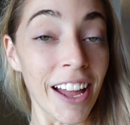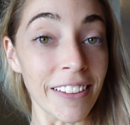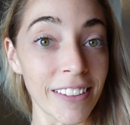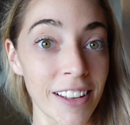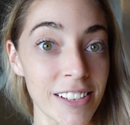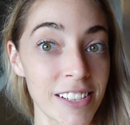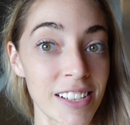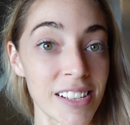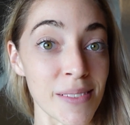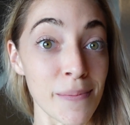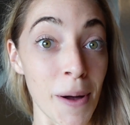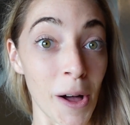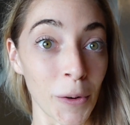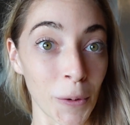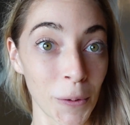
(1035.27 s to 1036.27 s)
and they
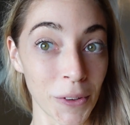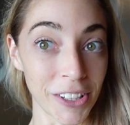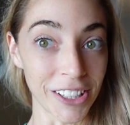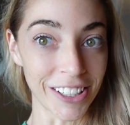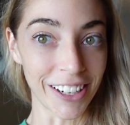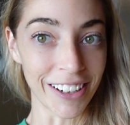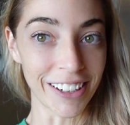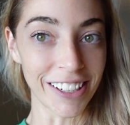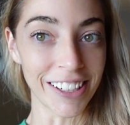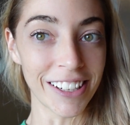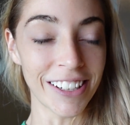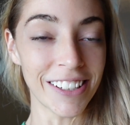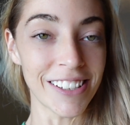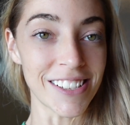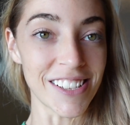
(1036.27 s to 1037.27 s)
smell really good,
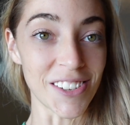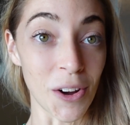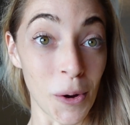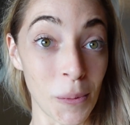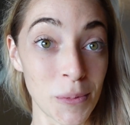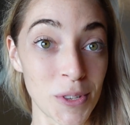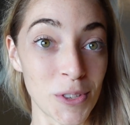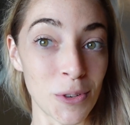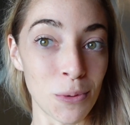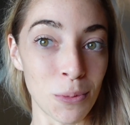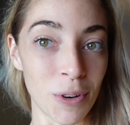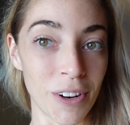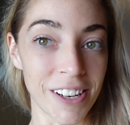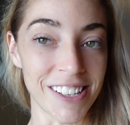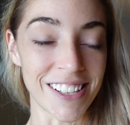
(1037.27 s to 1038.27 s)
so I'm
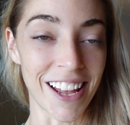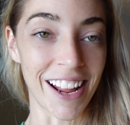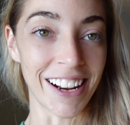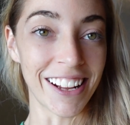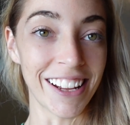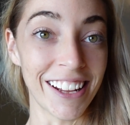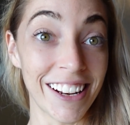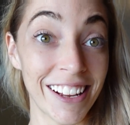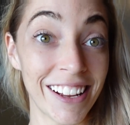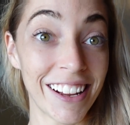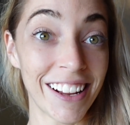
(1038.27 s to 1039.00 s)
super excited.